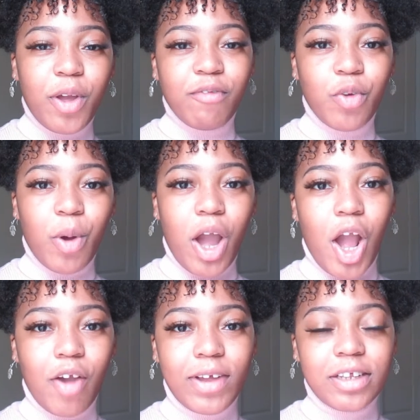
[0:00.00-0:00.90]
If you are
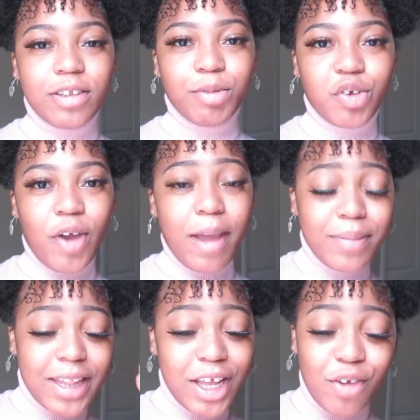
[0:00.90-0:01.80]
already
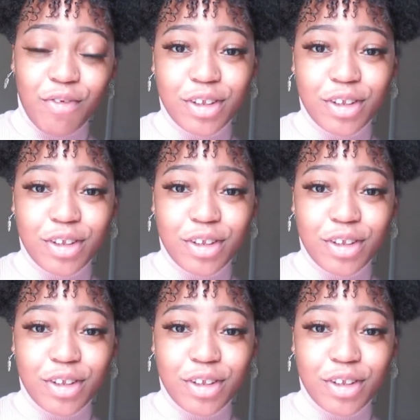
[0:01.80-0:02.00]
subscribed, thank you for